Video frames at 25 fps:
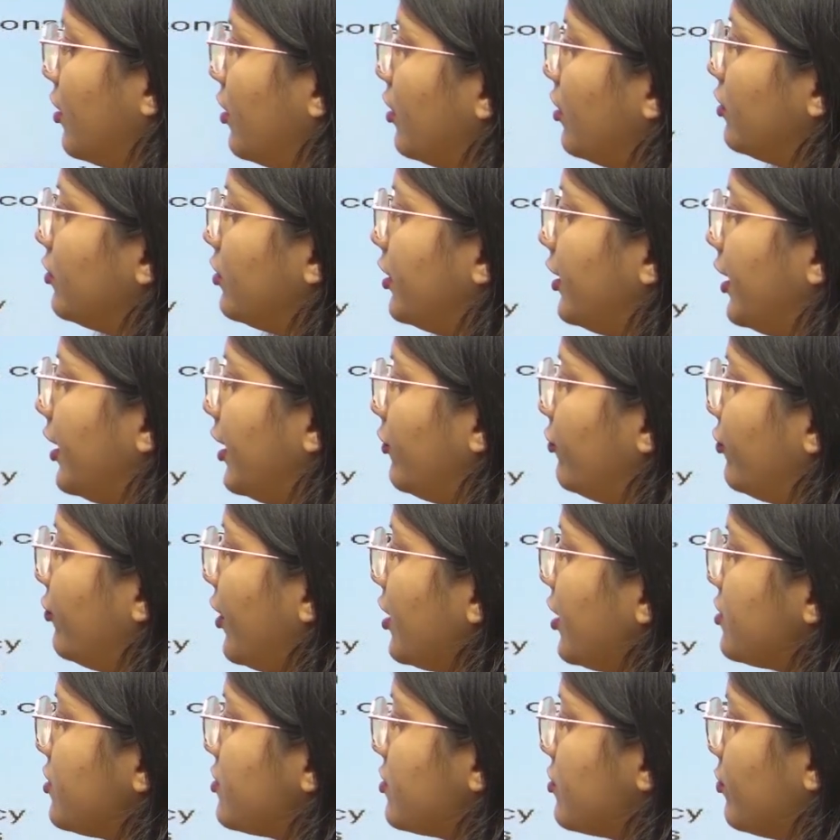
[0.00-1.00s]

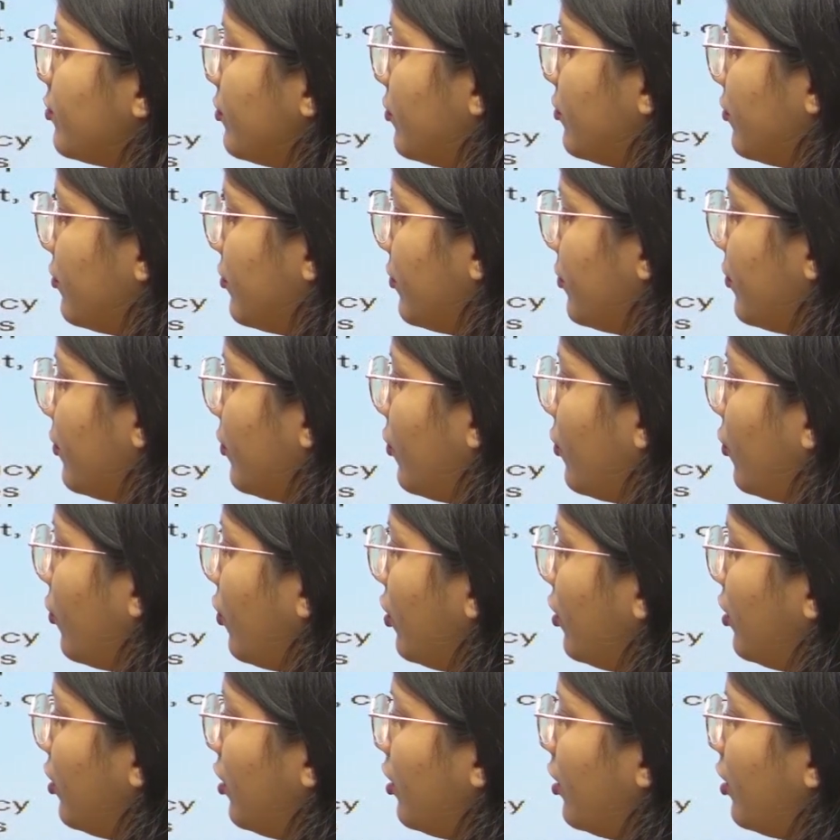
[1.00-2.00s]

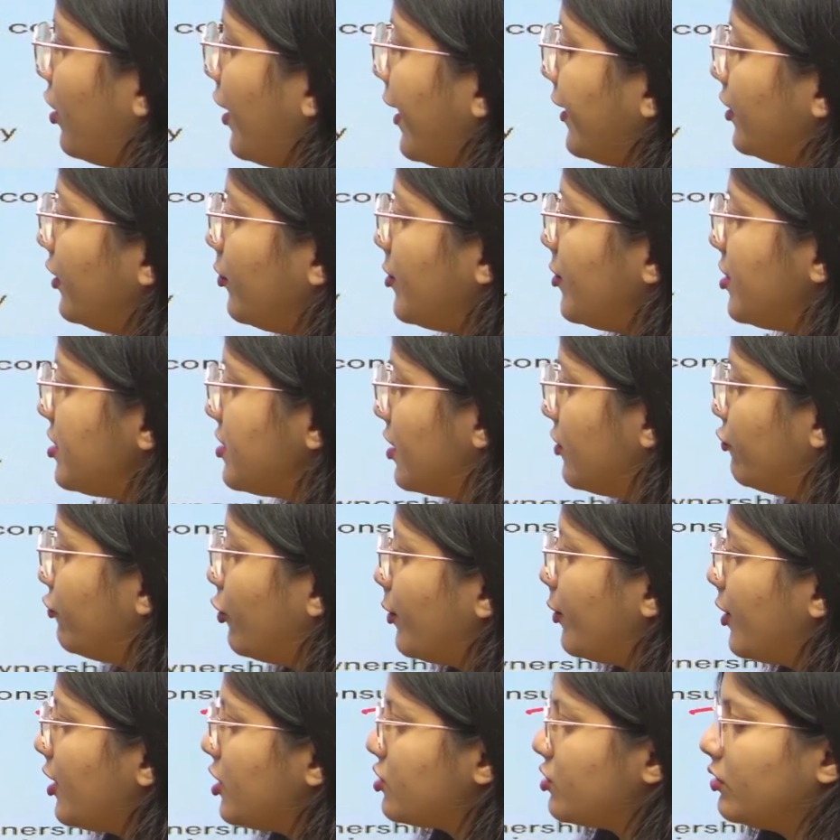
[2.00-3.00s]
and the
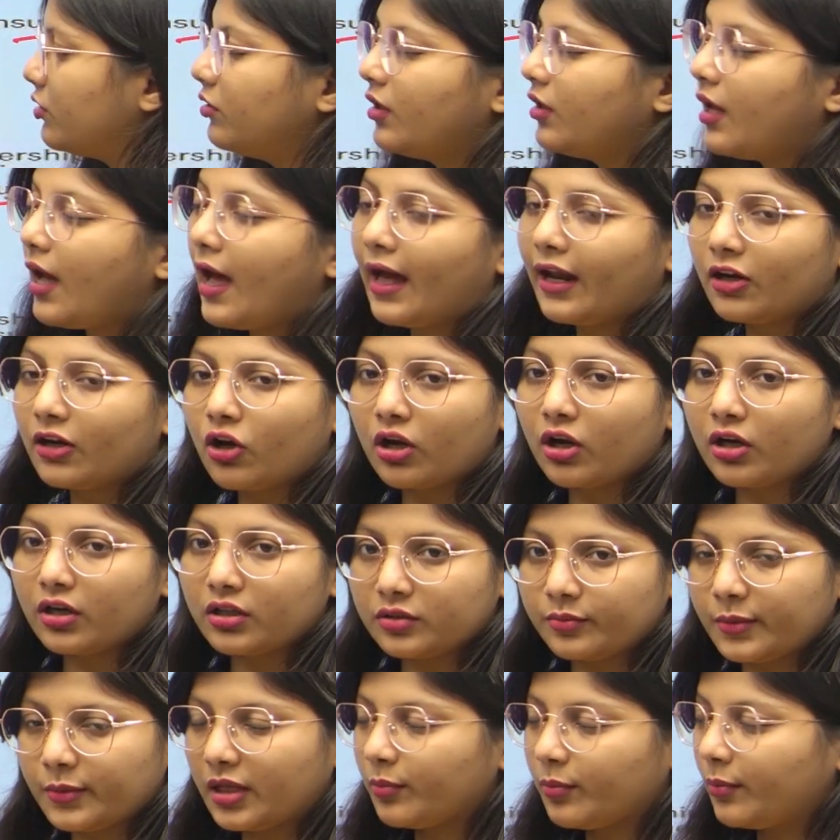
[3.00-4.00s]
misinformation,
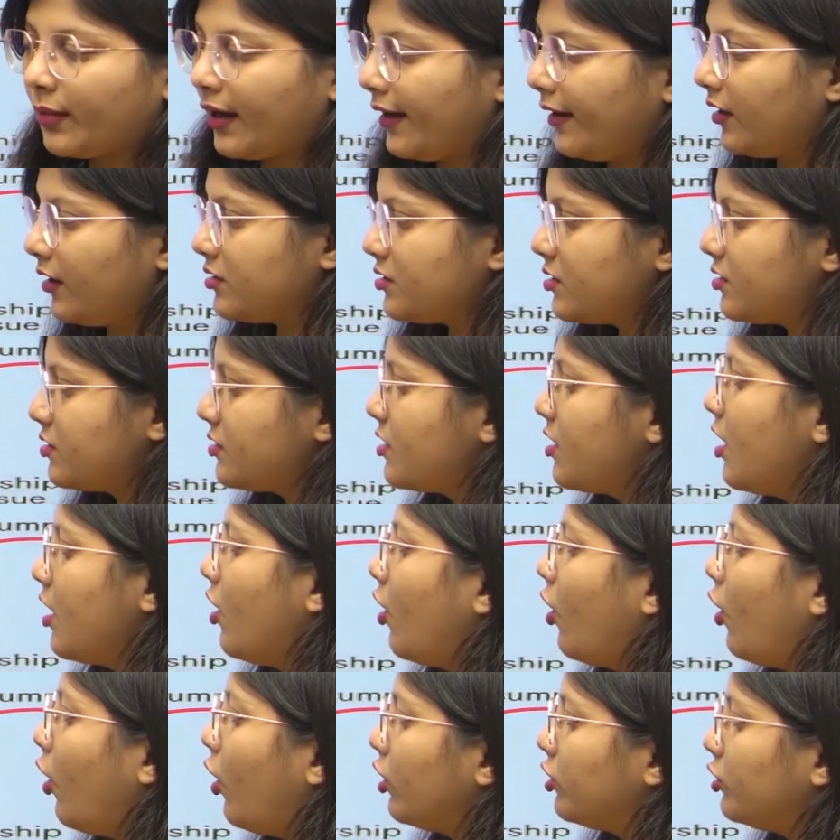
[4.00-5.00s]
algorithmic bias,
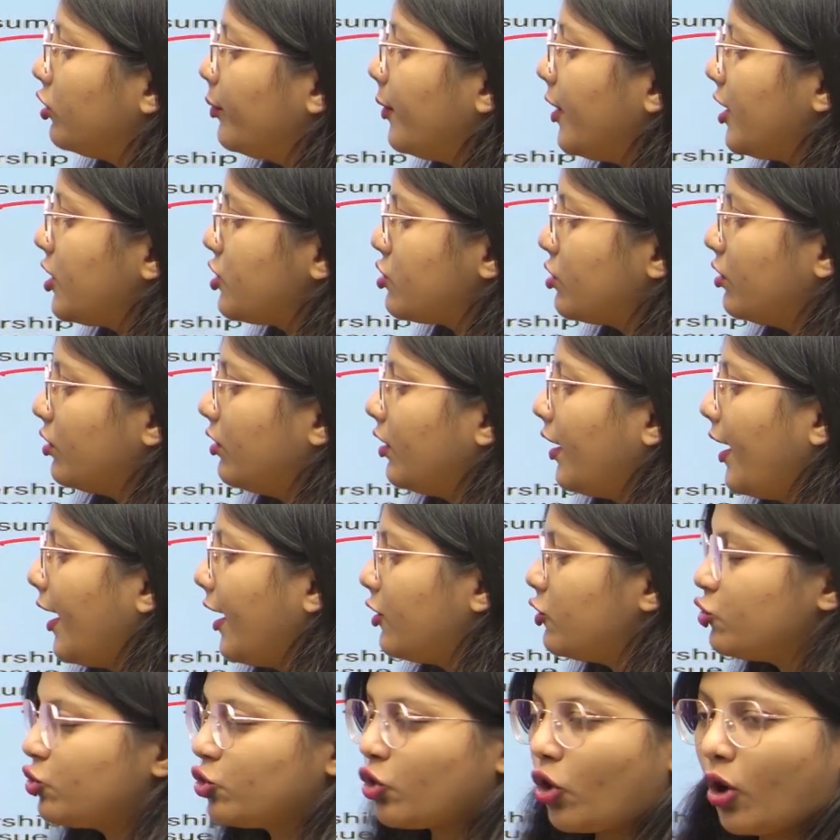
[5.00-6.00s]
automation
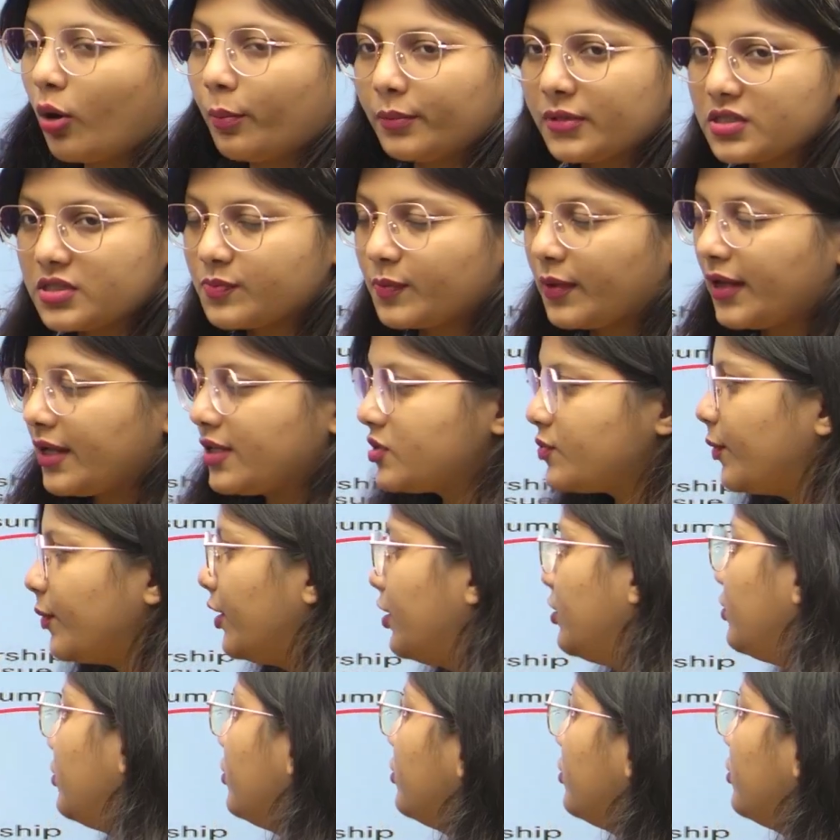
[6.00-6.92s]
and job displacement,